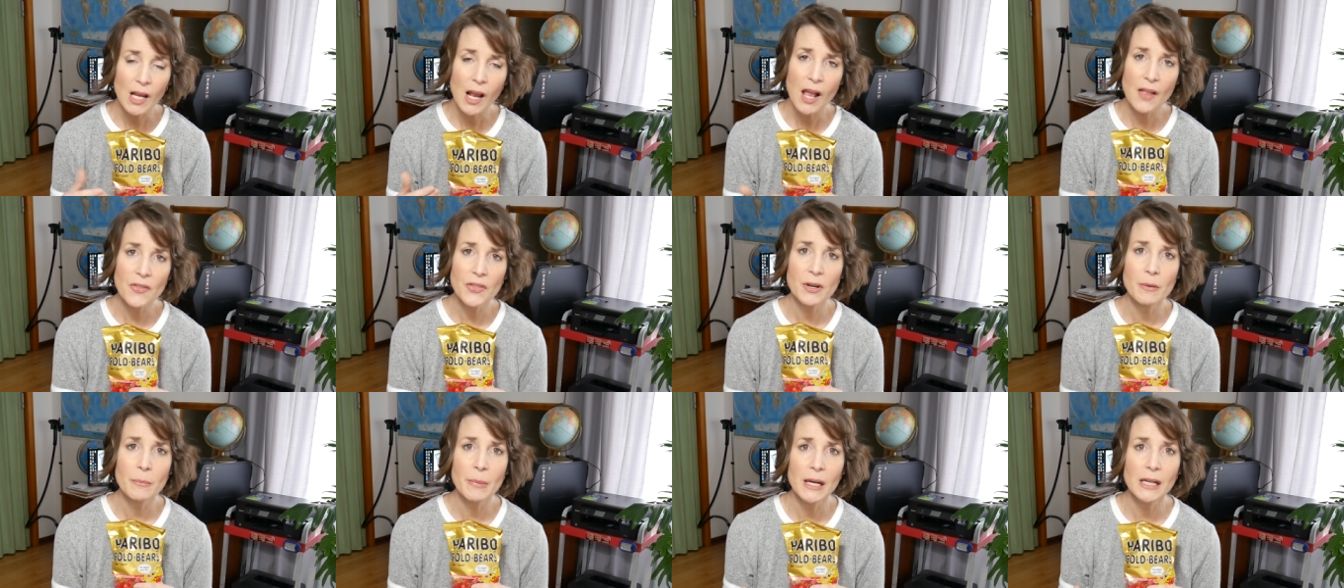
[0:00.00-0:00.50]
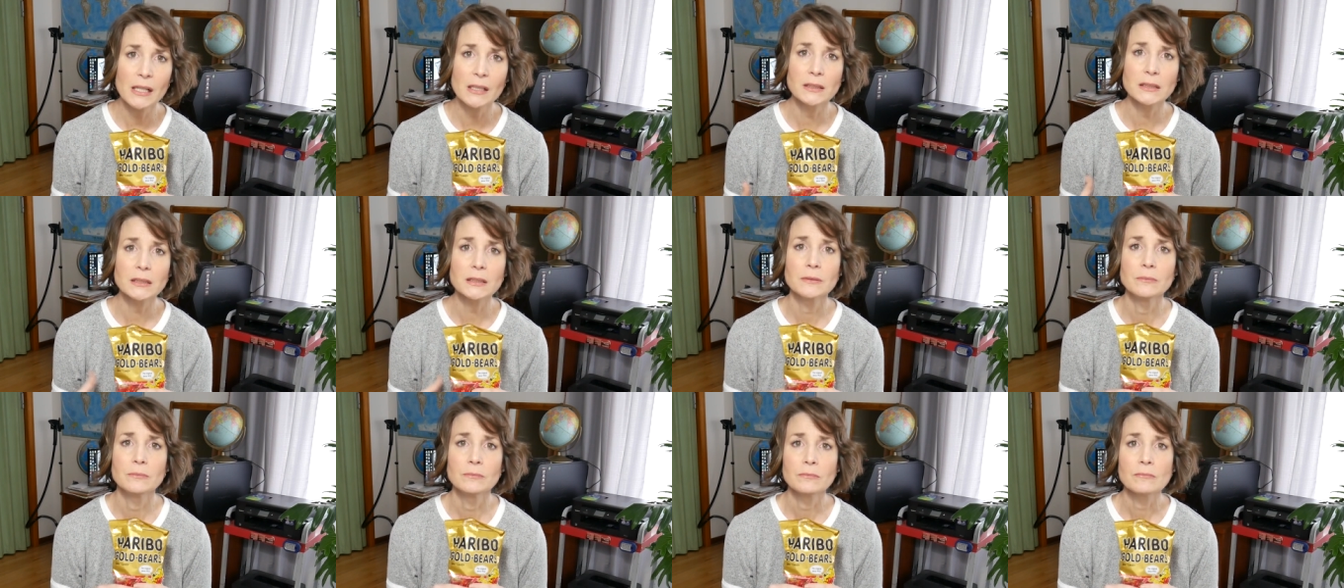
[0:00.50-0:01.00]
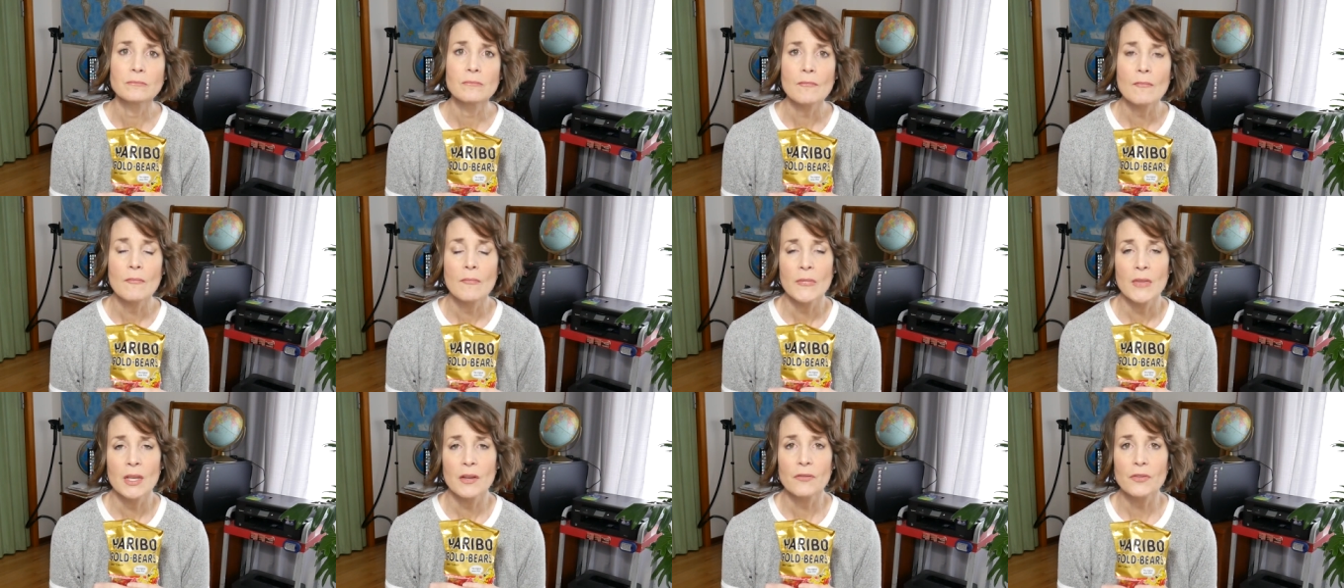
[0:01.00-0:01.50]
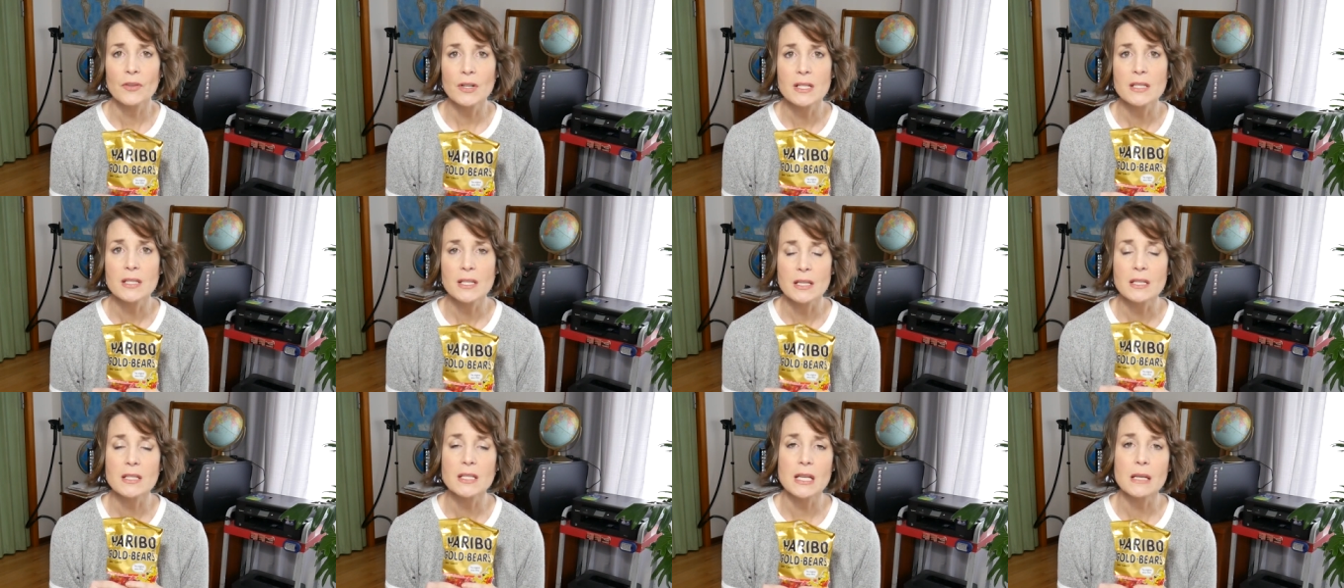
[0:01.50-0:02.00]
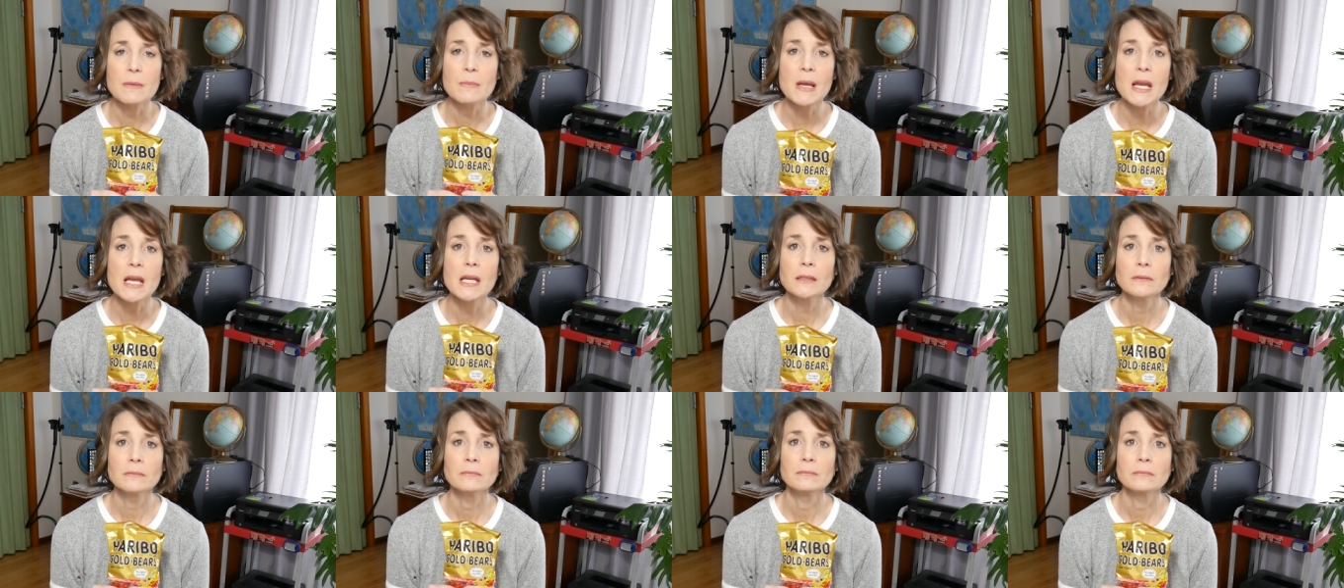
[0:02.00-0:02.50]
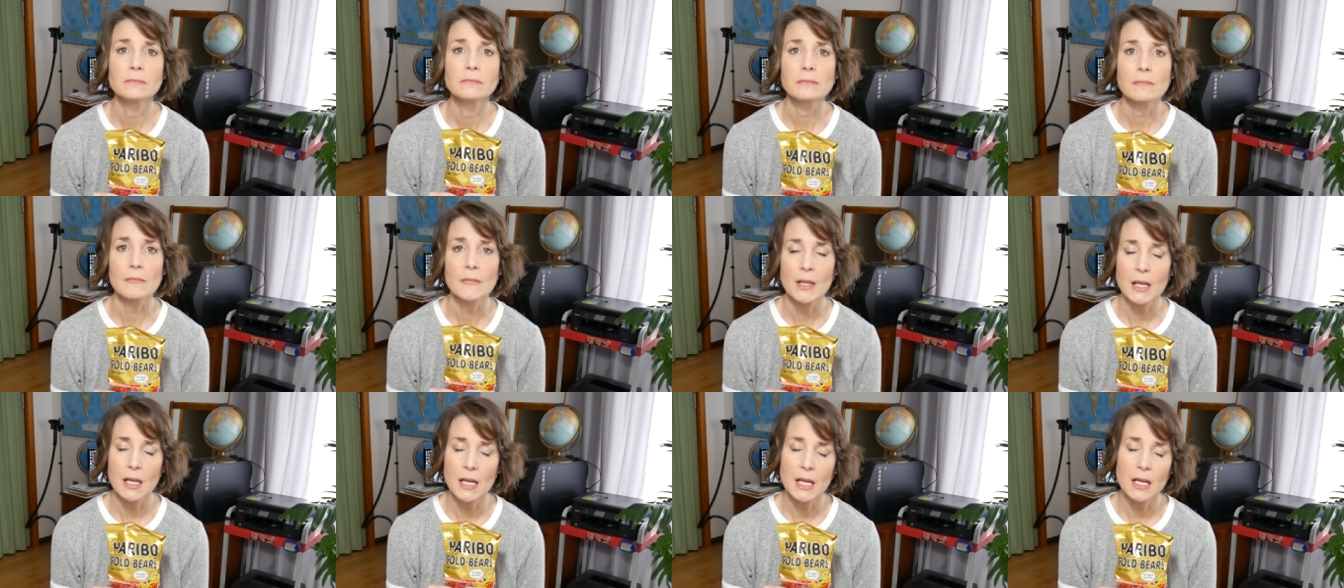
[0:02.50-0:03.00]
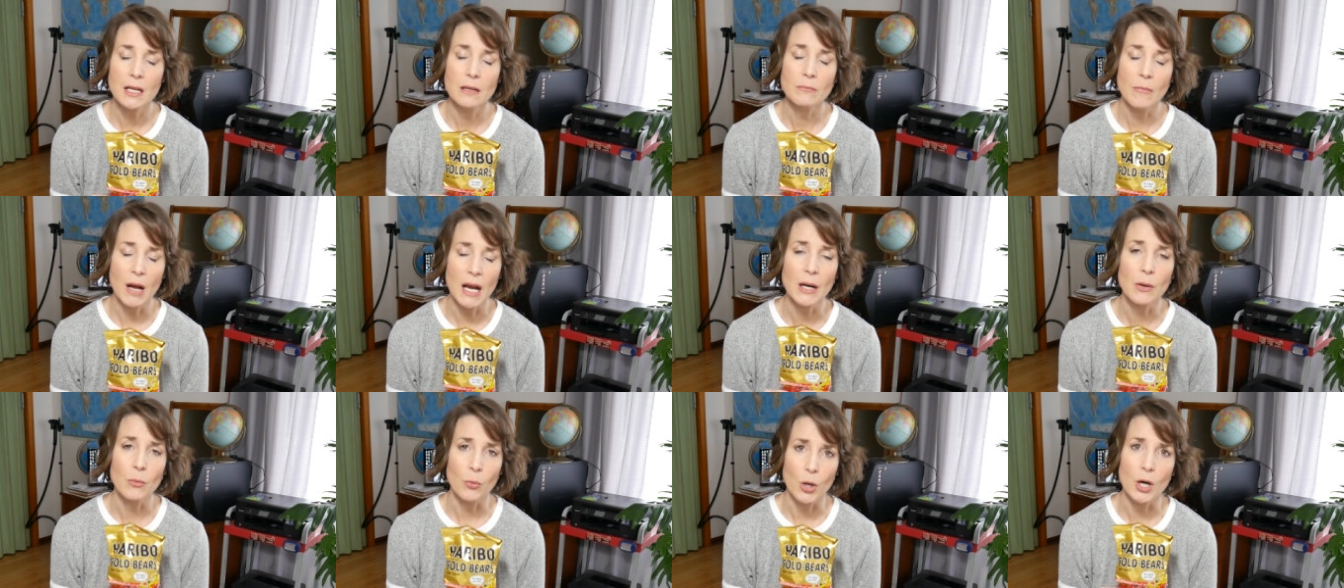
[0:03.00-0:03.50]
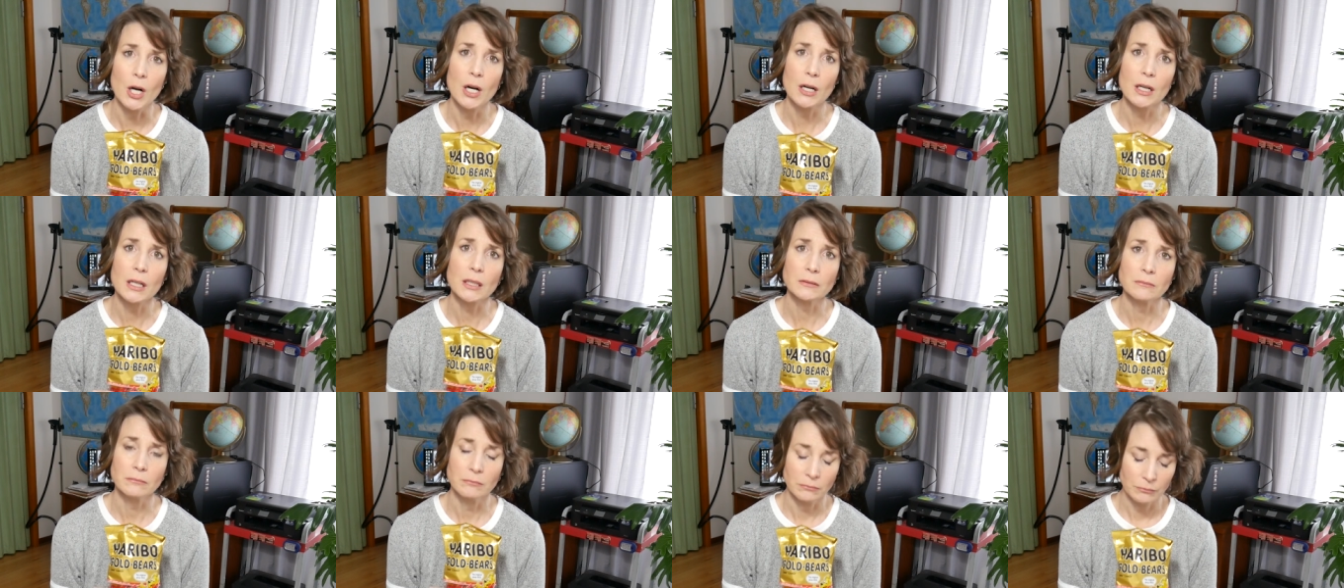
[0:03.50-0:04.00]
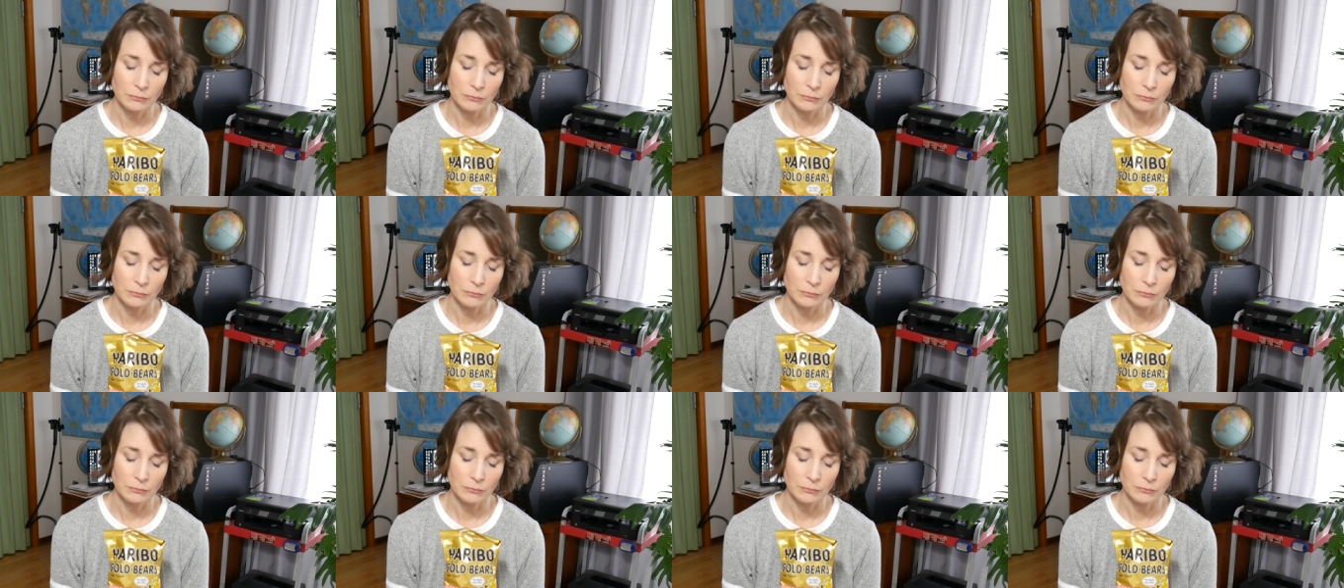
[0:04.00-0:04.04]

and their bears for assisting me in my work.